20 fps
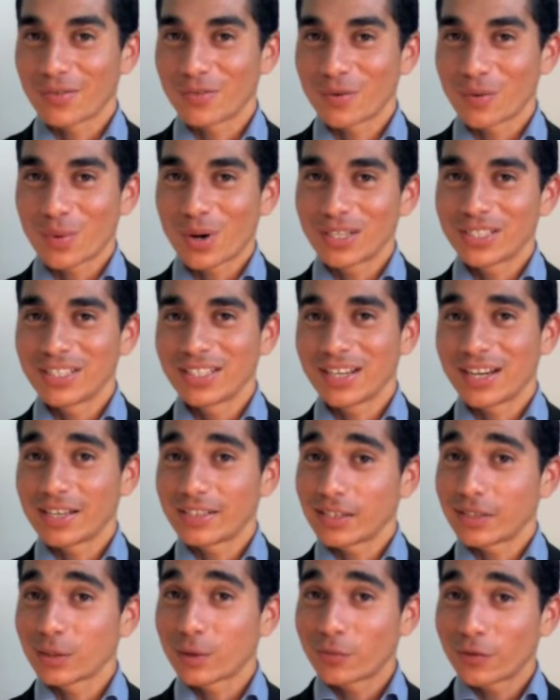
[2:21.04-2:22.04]
you for watching,
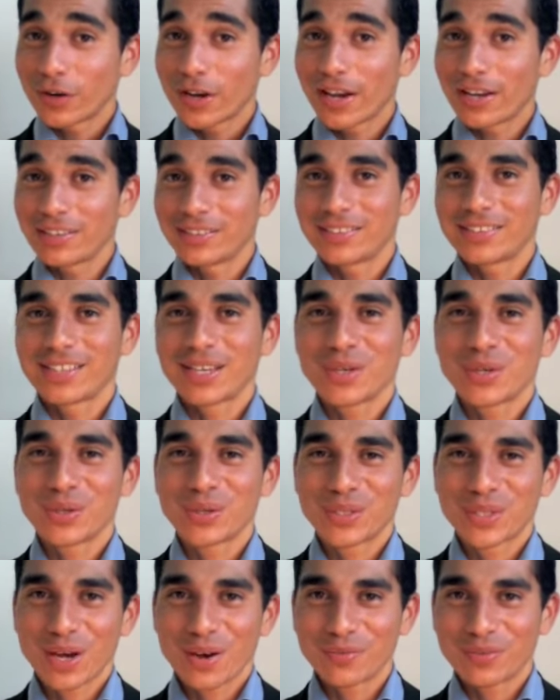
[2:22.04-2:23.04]
guys, and don't forget to send your
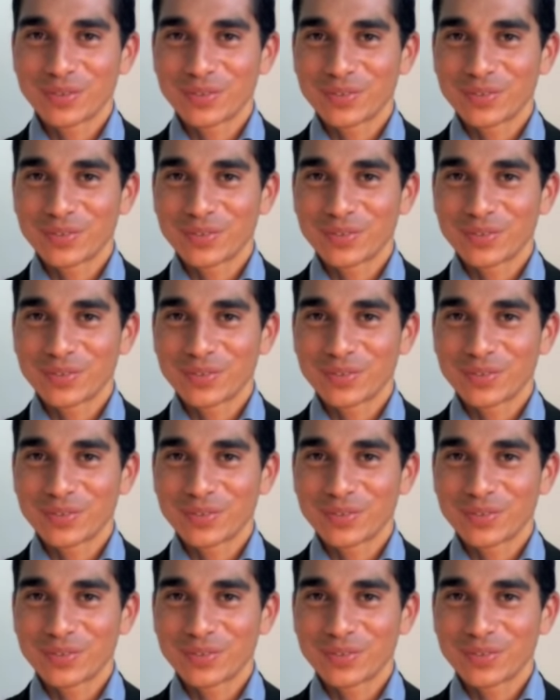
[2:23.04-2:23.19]
top